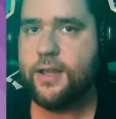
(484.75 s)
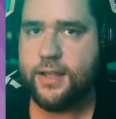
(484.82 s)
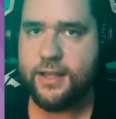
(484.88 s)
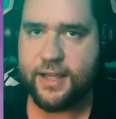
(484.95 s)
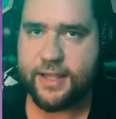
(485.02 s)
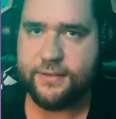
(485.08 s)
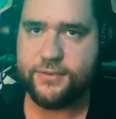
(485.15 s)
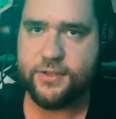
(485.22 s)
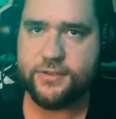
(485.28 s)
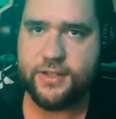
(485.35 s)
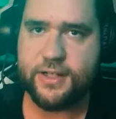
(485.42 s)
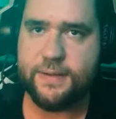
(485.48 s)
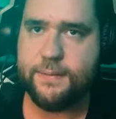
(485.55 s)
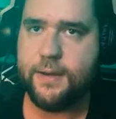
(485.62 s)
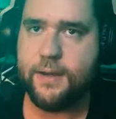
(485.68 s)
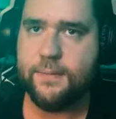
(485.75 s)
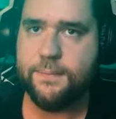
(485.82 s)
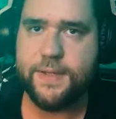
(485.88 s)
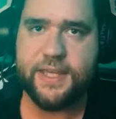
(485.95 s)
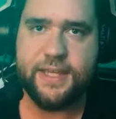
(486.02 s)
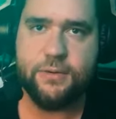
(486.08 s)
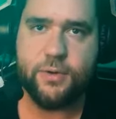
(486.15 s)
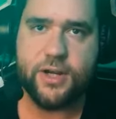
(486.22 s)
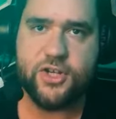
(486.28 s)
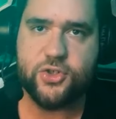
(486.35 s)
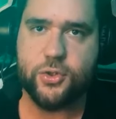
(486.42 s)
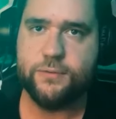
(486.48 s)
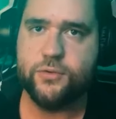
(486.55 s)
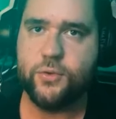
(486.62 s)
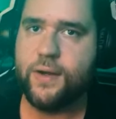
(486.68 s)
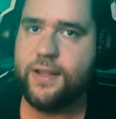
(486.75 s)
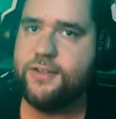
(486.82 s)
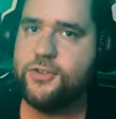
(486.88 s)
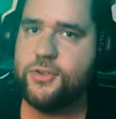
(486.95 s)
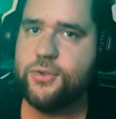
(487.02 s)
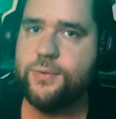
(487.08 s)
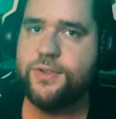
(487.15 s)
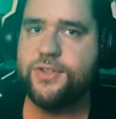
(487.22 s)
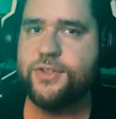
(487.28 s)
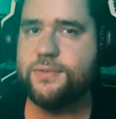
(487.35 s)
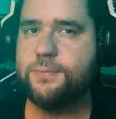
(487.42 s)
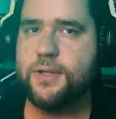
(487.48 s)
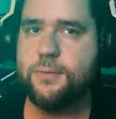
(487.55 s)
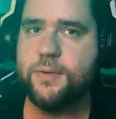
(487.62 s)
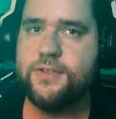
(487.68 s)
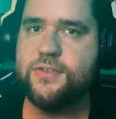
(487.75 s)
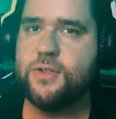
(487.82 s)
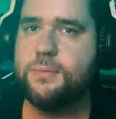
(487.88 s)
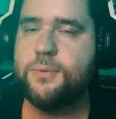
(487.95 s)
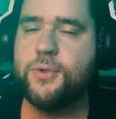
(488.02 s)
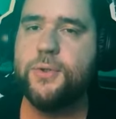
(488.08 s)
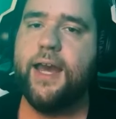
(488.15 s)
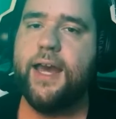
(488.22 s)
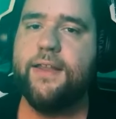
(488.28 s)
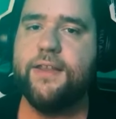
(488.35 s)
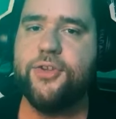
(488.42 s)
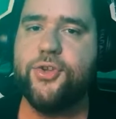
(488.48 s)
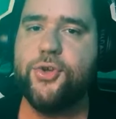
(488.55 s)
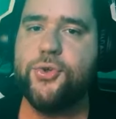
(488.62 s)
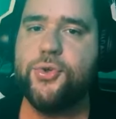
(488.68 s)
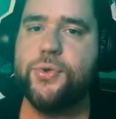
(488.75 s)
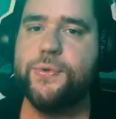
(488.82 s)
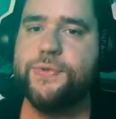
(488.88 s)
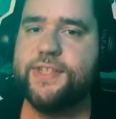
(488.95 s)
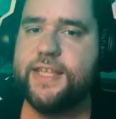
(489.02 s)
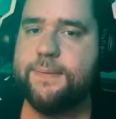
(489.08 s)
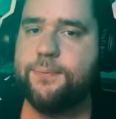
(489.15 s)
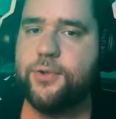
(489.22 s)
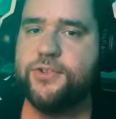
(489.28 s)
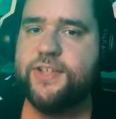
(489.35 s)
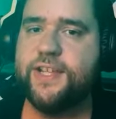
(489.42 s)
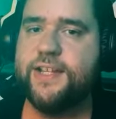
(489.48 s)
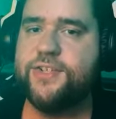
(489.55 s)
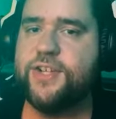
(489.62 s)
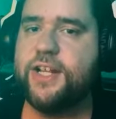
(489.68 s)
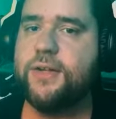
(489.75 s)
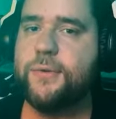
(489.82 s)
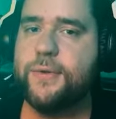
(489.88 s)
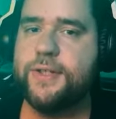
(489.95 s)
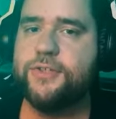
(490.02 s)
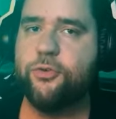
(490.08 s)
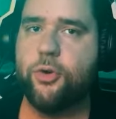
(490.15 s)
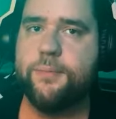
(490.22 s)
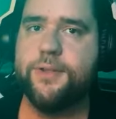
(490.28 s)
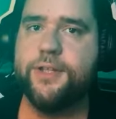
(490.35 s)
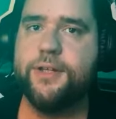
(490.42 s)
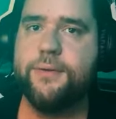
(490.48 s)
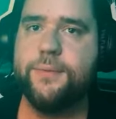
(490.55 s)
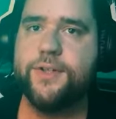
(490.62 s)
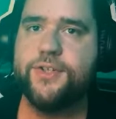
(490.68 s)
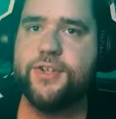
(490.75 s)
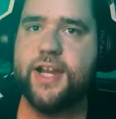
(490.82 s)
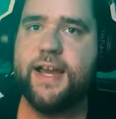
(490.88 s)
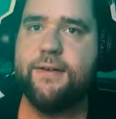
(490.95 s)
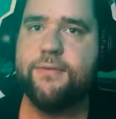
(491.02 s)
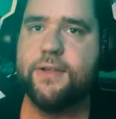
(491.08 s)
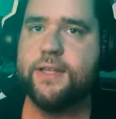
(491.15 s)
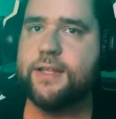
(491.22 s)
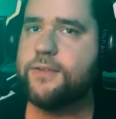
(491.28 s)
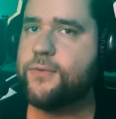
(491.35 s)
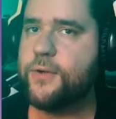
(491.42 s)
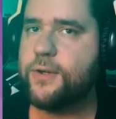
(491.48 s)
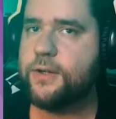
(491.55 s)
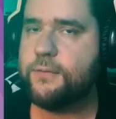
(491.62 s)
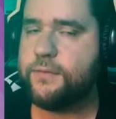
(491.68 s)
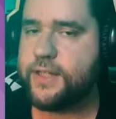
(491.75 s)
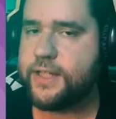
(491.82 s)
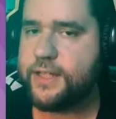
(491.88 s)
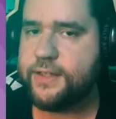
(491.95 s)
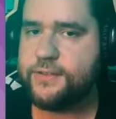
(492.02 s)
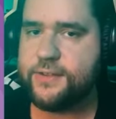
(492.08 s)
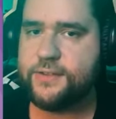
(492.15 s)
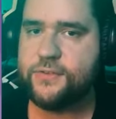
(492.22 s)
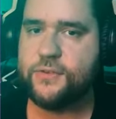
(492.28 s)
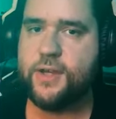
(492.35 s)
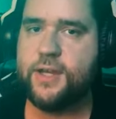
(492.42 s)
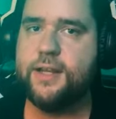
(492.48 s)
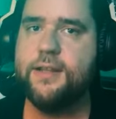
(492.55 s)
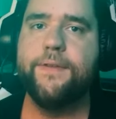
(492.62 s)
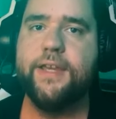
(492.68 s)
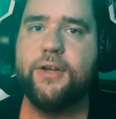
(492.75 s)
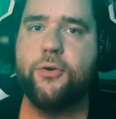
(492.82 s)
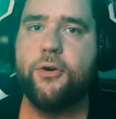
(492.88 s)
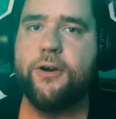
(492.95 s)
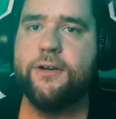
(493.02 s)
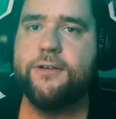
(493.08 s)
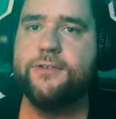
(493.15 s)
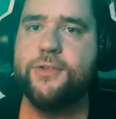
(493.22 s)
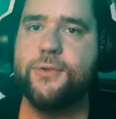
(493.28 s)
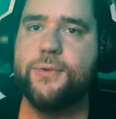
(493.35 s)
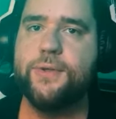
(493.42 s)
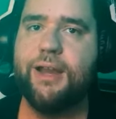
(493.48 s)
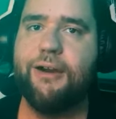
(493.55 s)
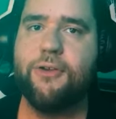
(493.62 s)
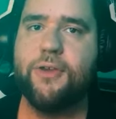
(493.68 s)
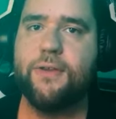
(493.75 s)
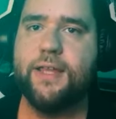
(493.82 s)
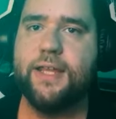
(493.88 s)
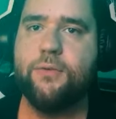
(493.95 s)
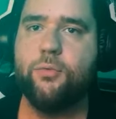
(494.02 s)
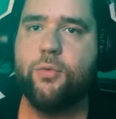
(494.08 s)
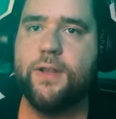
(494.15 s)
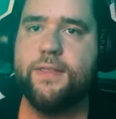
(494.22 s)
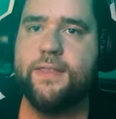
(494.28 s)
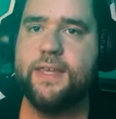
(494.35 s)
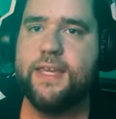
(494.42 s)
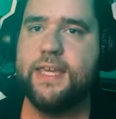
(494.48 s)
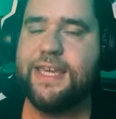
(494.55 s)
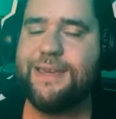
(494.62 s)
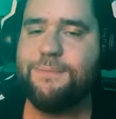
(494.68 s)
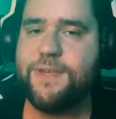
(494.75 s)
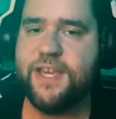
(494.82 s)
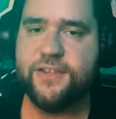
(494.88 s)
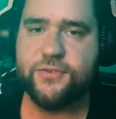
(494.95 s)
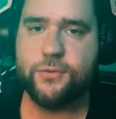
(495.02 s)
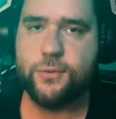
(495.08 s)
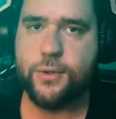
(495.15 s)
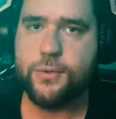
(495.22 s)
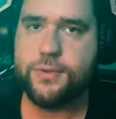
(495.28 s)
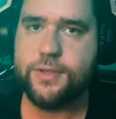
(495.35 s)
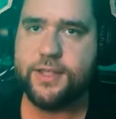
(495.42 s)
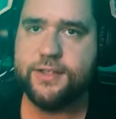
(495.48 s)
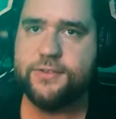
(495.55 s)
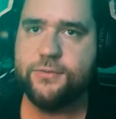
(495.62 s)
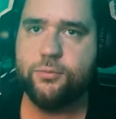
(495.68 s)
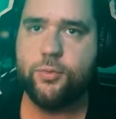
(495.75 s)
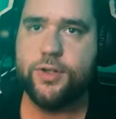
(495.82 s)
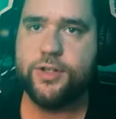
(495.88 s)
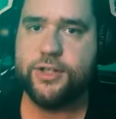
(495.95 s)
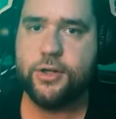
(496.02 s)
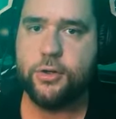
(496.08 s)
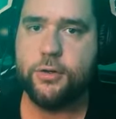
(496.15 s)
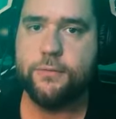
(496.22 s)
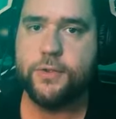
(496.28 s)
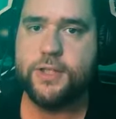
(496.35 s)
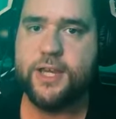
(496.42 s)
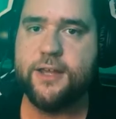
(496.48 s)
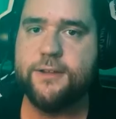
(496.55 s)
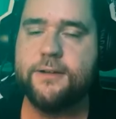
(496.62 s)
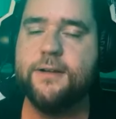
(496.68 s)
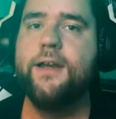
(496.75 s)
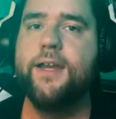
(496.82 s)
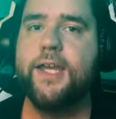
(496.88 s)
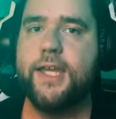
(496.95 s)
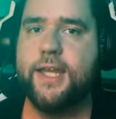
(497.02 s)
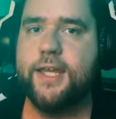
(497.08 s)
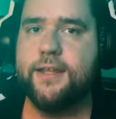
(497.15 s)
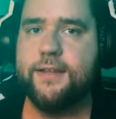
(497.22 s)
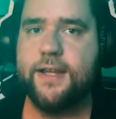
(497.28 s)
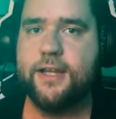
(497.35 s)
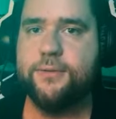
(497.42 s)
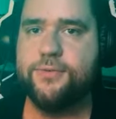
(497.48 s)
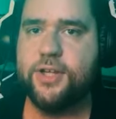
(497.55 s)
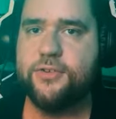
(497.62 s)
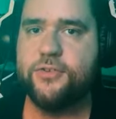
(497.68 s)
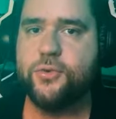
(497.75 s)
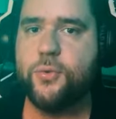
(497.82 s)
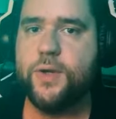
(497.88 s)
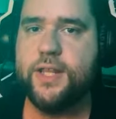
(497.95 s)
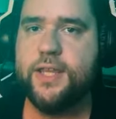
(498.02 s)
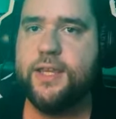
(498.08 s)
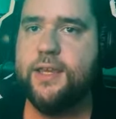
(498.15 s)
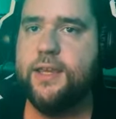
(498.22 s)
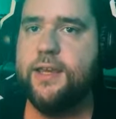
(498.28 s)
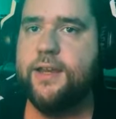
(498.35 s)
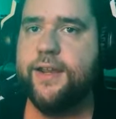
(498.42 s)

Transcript: And that gives us a PE ratio of 22, which is pretty reasonable. And then you use the percentage increase formula, which I have linked for your convenience in the slide, in order to calculate what the EPS growth is 1 year over the other. And that comes out to 20.